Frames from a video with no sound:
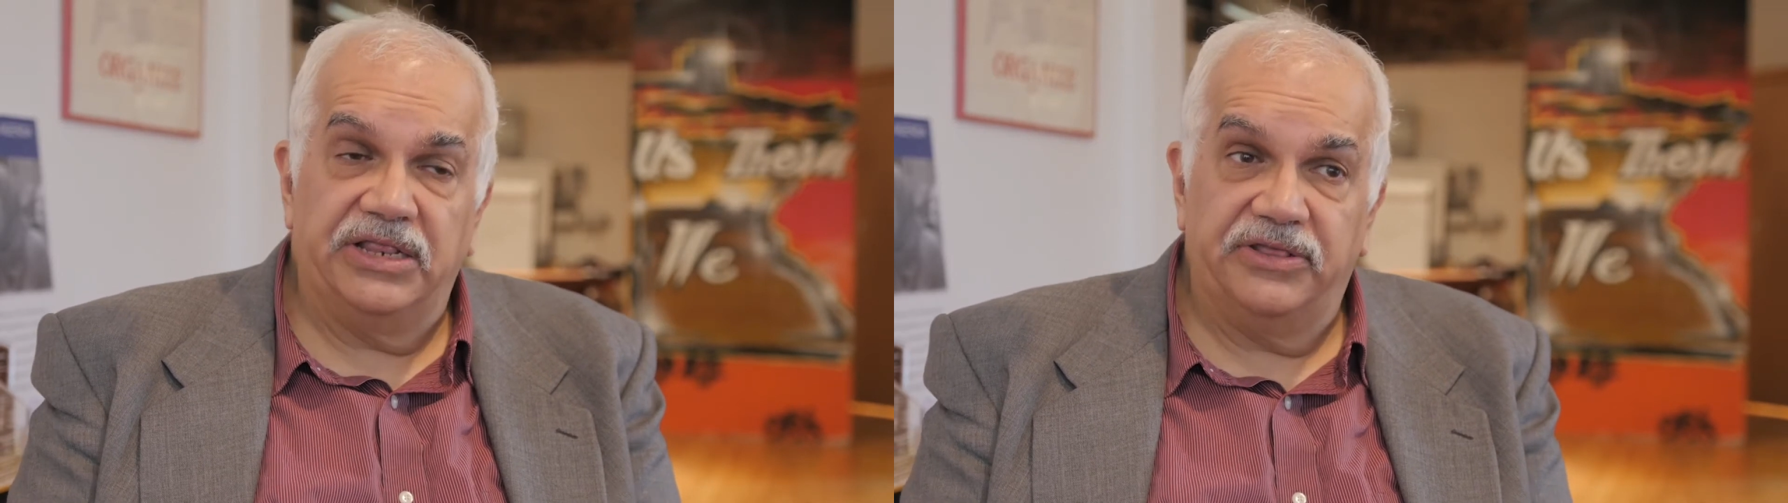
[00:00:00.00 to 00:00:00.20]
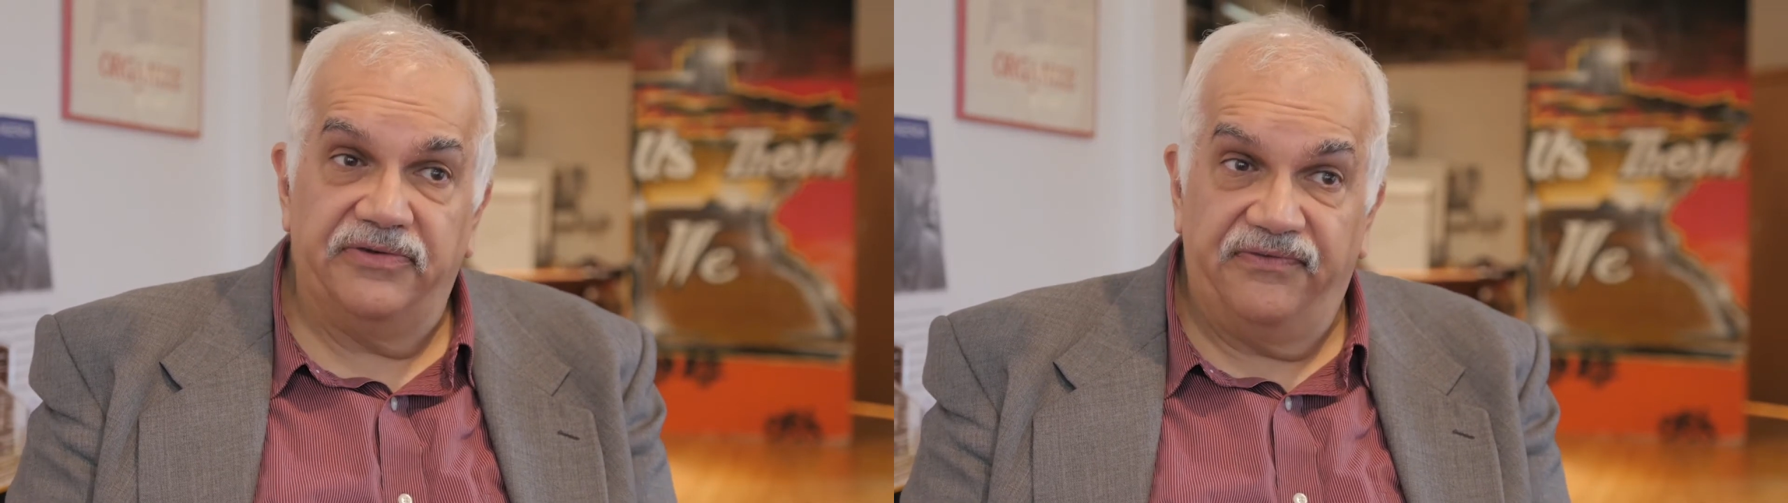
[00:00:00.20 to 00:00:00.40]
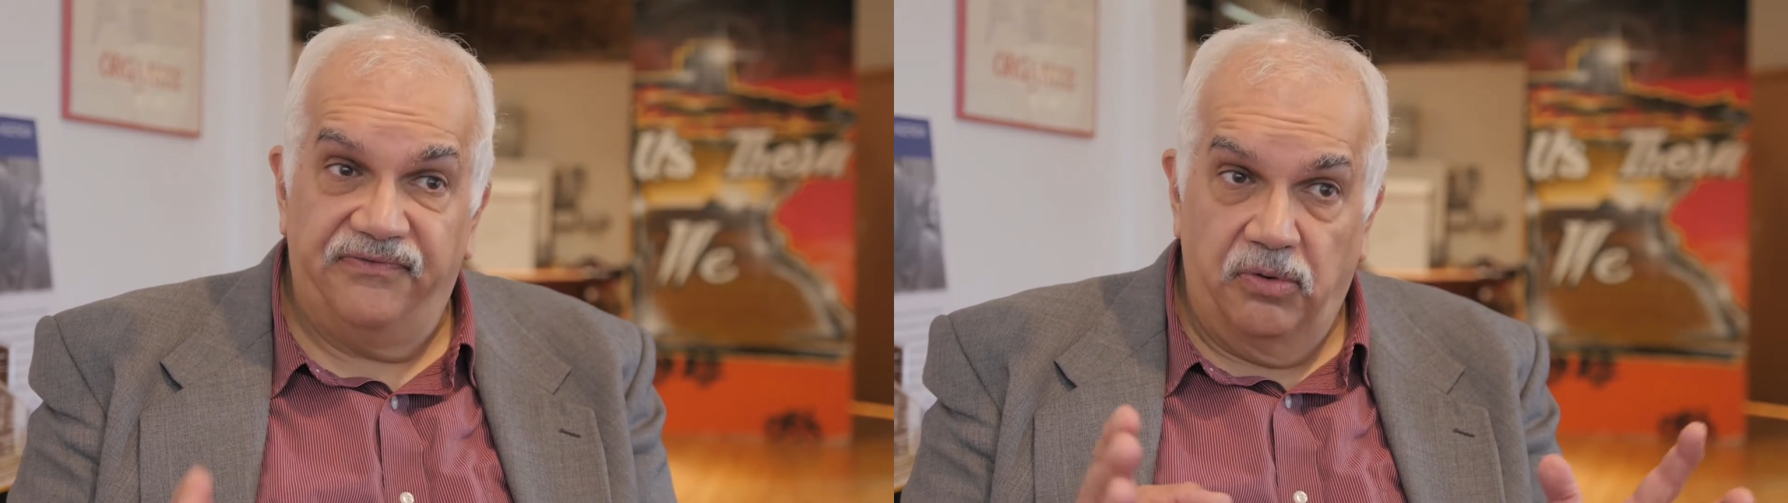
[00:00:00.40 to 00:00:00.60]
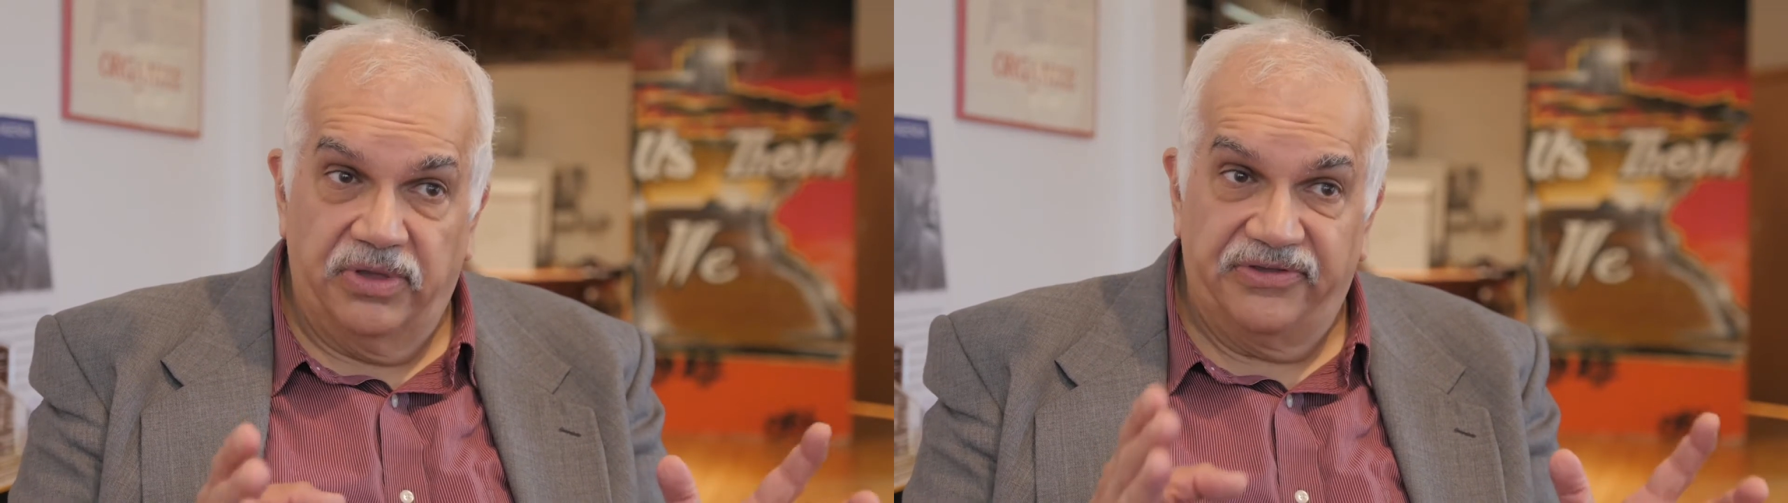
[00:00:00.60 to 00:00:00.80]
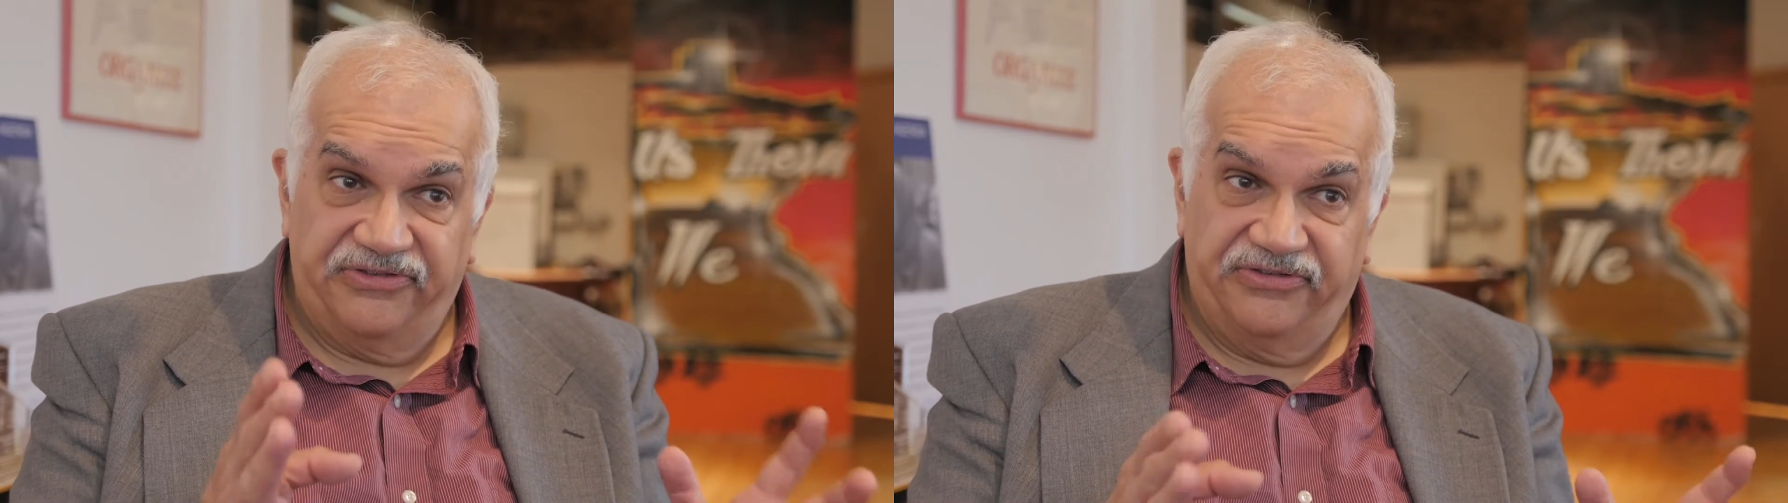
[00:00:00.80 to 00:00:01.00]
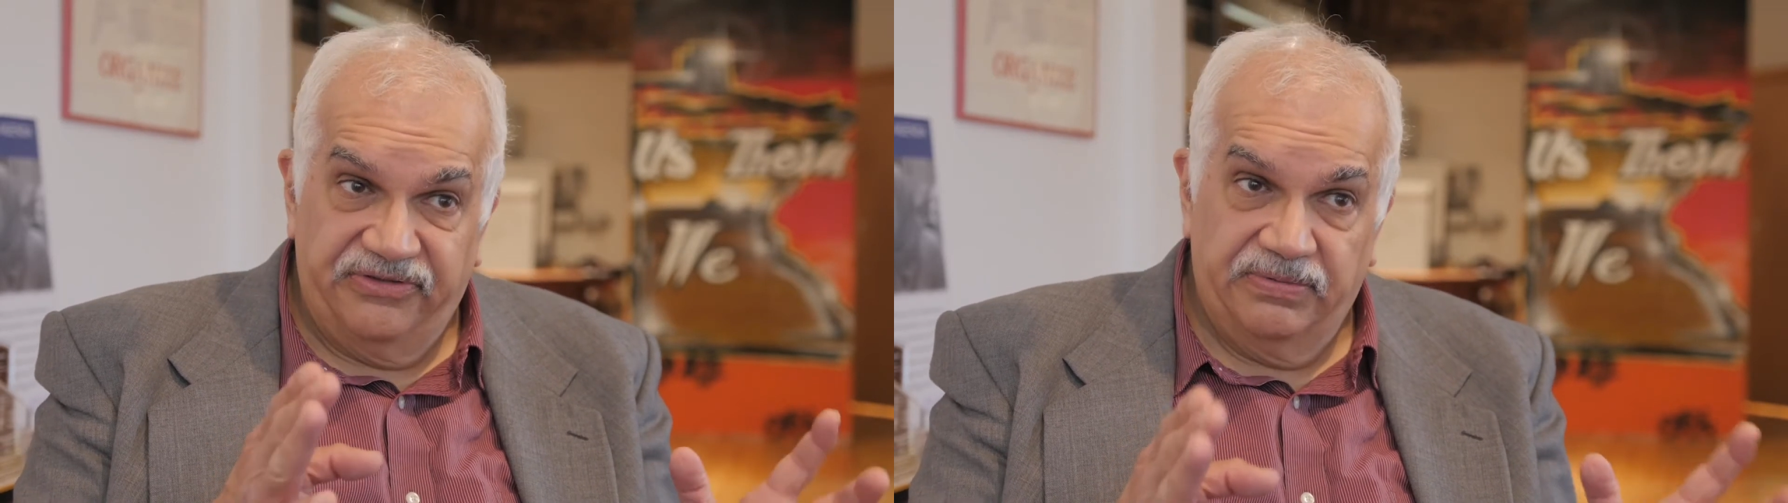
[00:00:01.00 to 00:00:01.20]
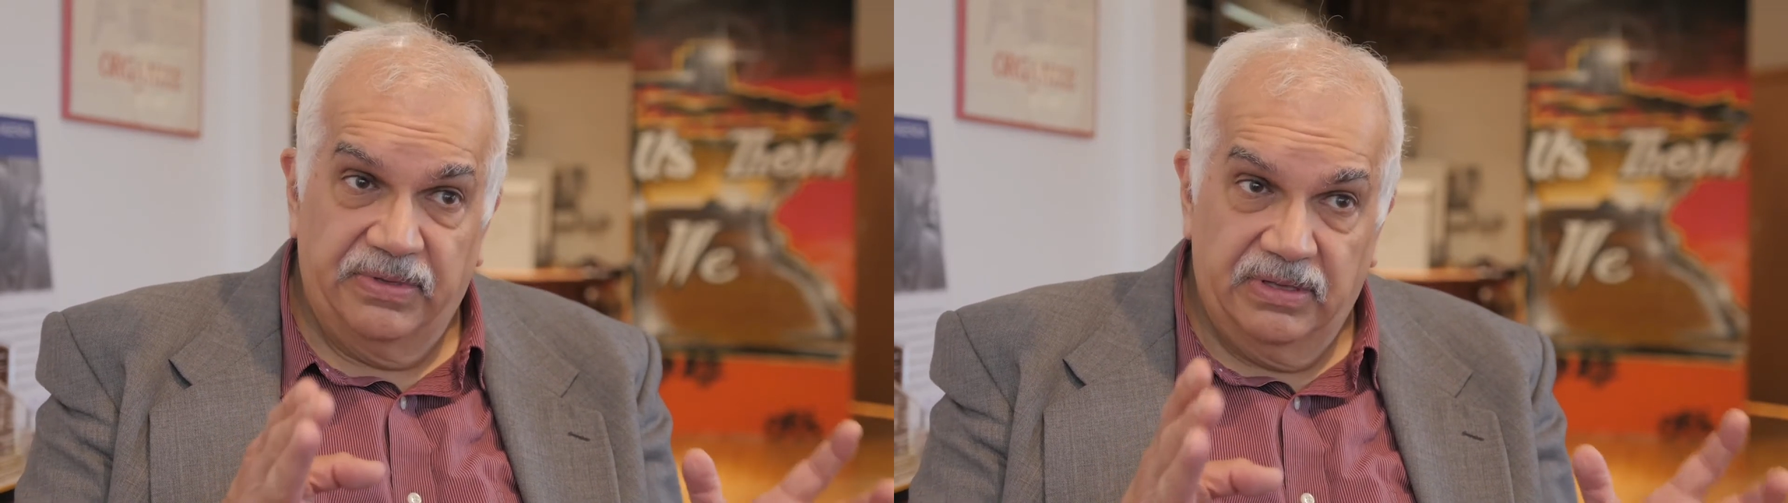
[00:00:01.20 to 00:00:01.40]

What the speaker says: to focus